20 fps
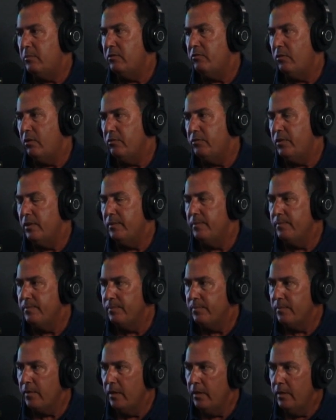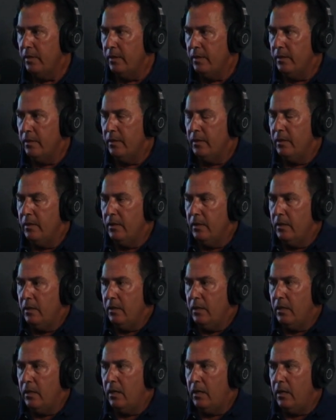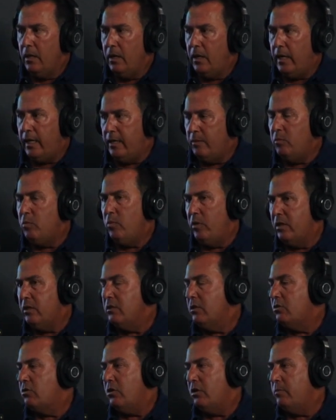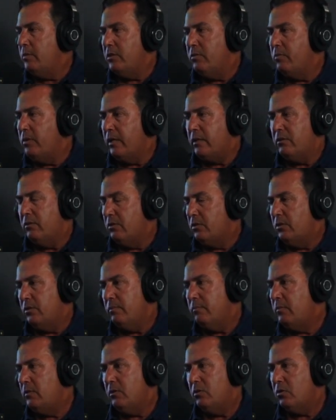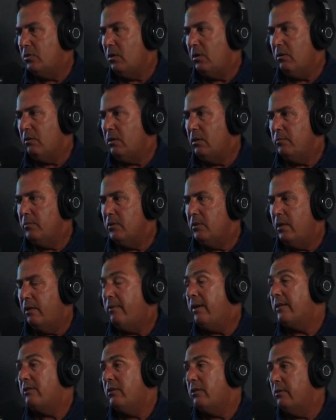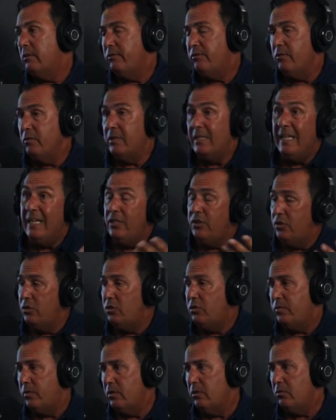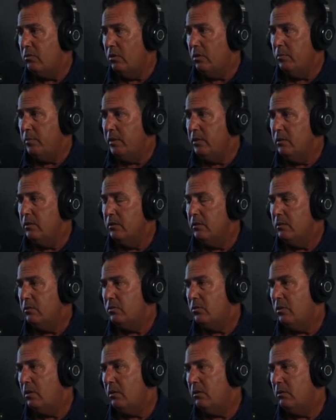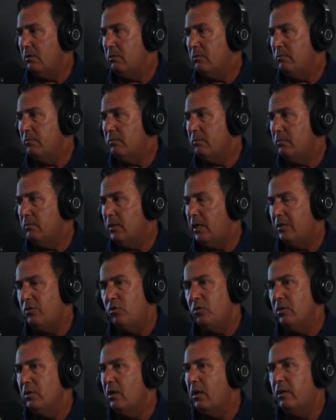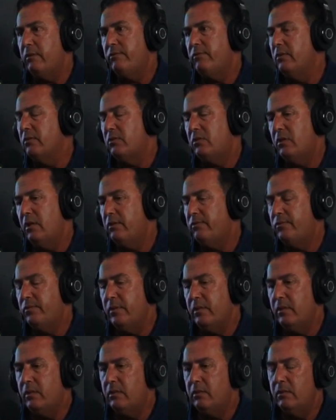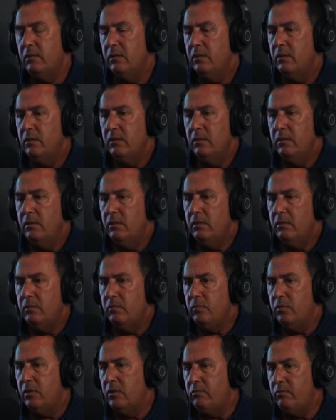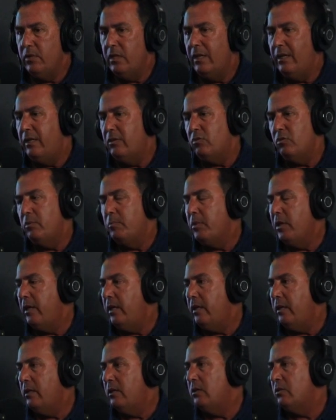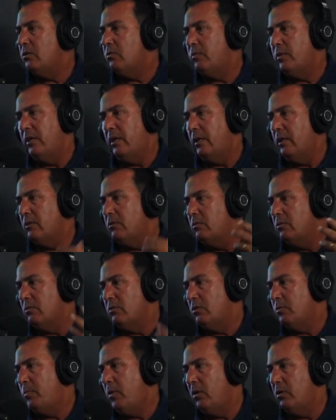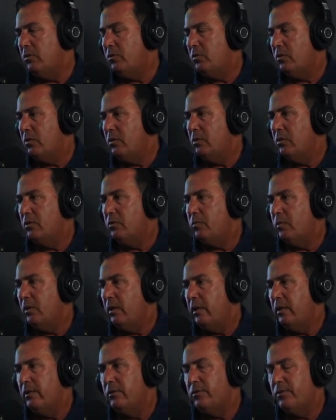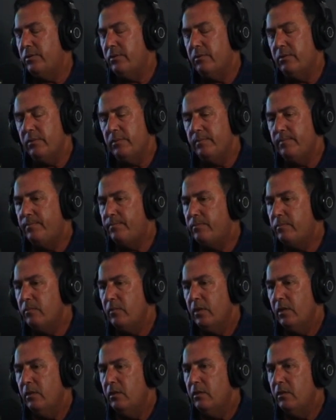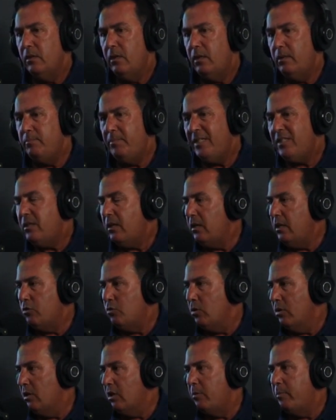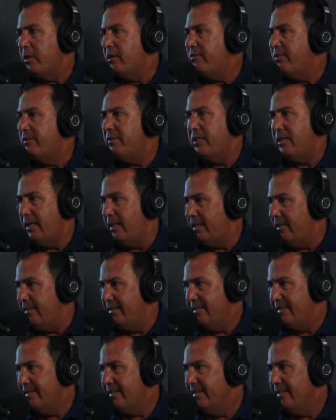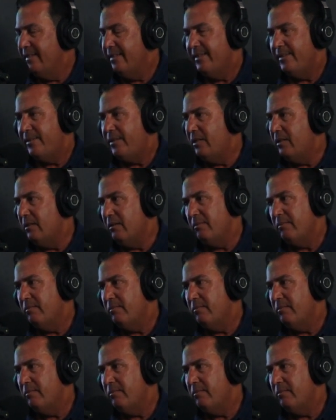What do you do for that outfit, that tournament? I am one of the tournament directors. So I'm the director of relations for the tournament. So I do a lot of the stuff with related to the players, related to sponsors, related to basically I do a little bit of everything. You know,